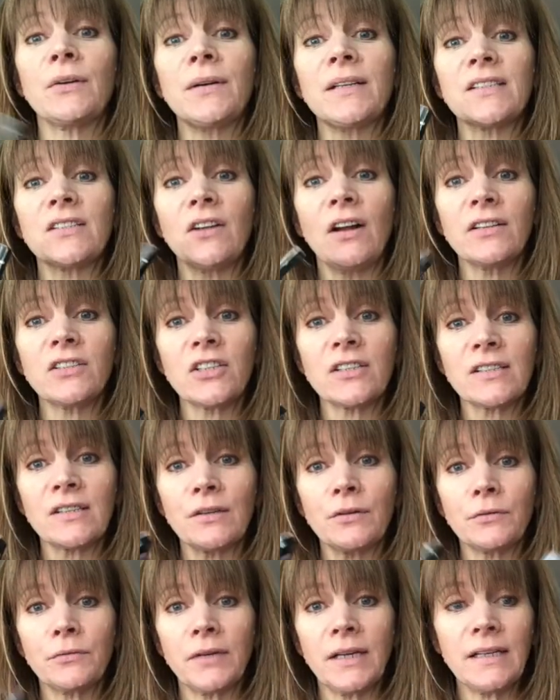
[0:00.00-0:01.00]
it's not just
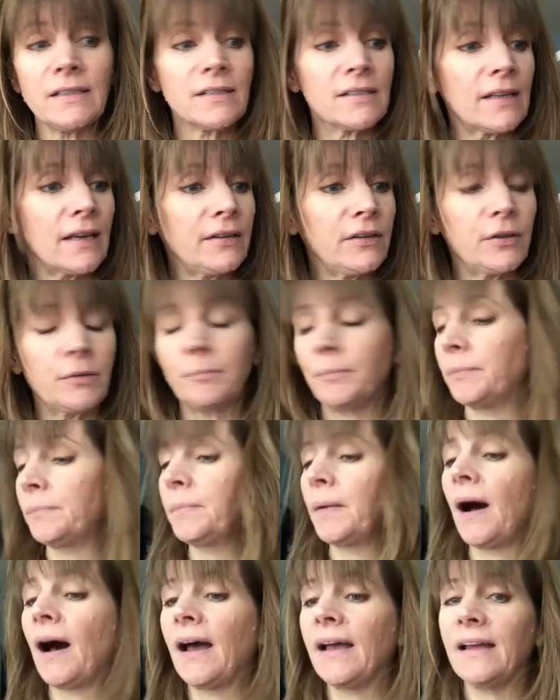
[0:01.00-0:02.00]
the reeds that you're
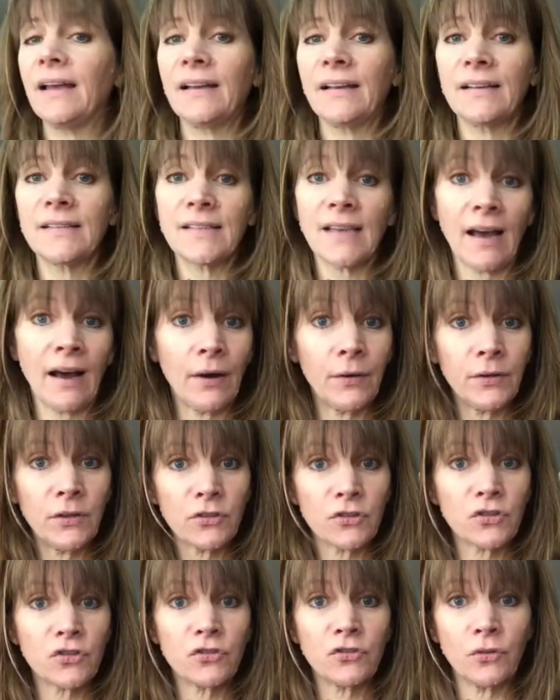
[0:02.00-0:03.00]
buying, it's how you're
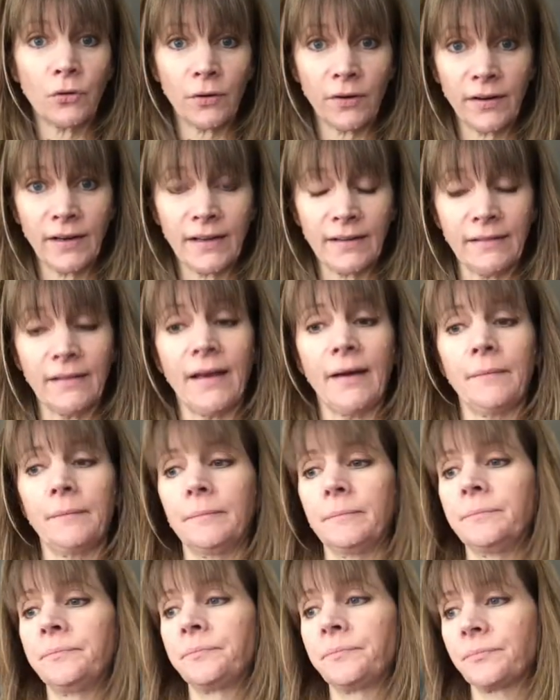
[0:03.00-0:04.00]
storing
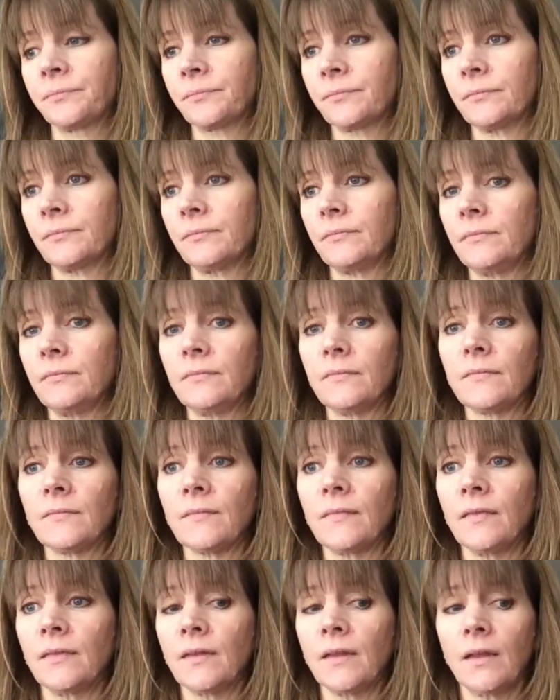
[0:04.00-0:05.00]
them.
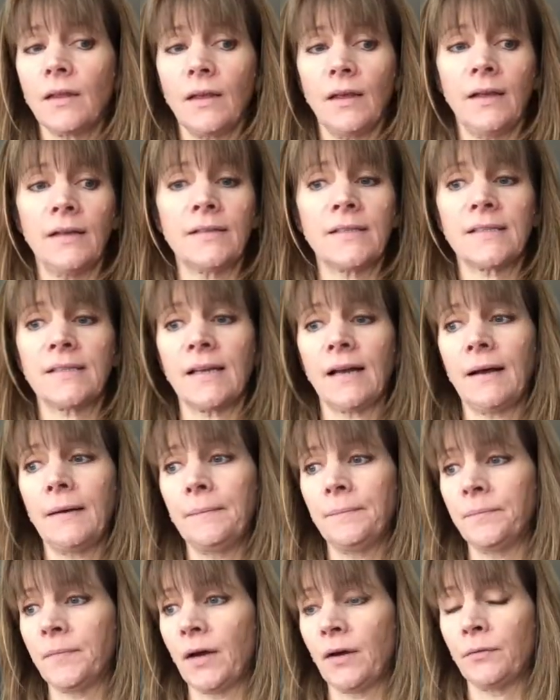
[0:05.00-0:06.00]
It's
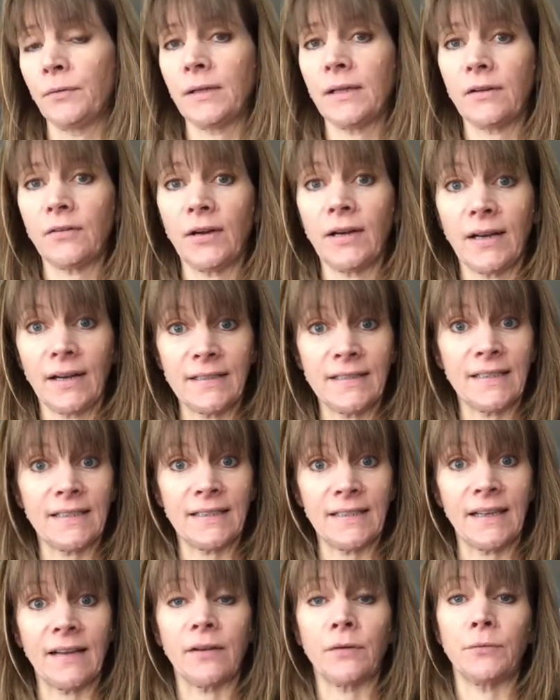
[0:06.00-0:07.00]
a really great idea
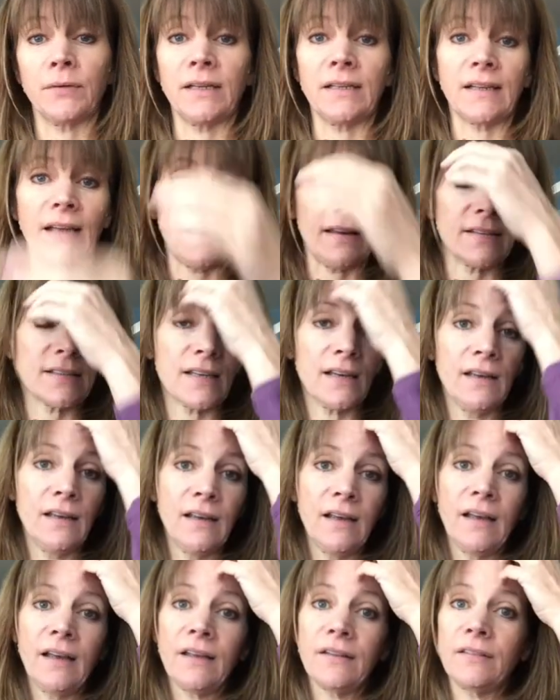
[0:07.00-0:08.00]
to get a reed case.
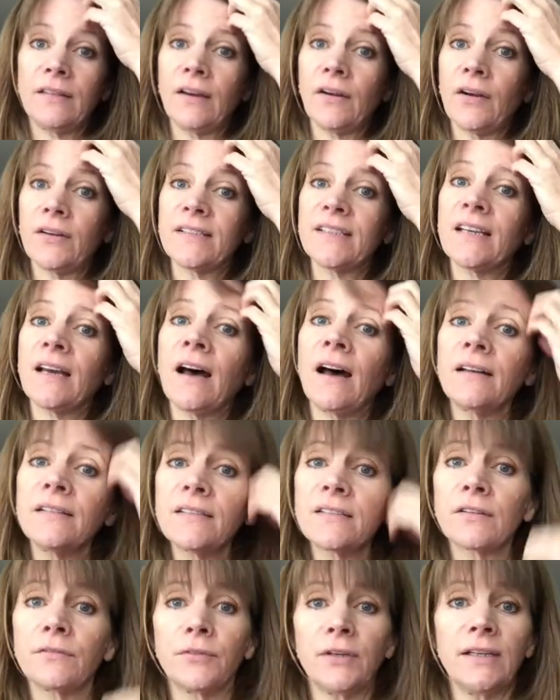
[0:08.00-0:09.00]
There are
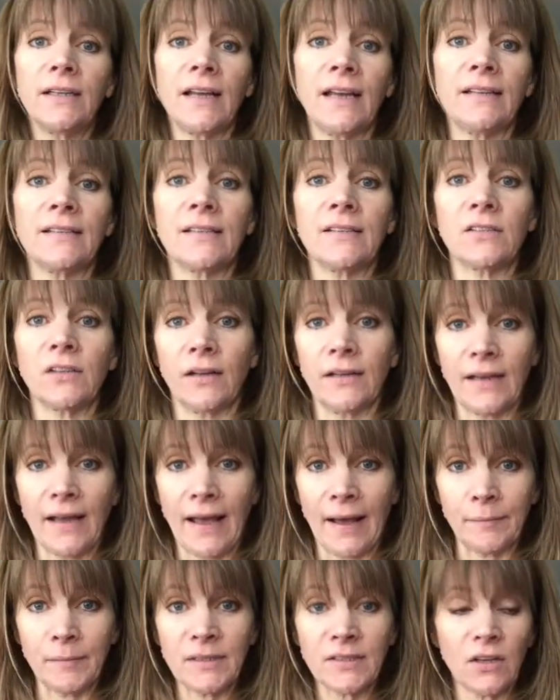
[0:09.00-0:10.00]
tons of reed cases on
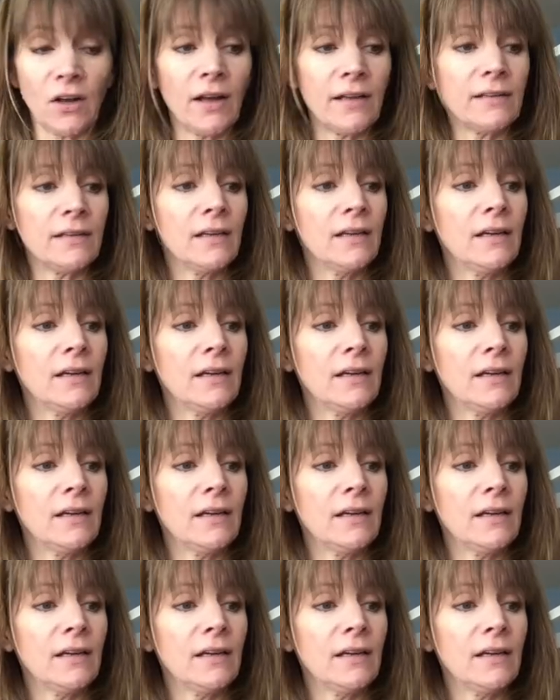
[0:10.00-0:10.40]
Amazon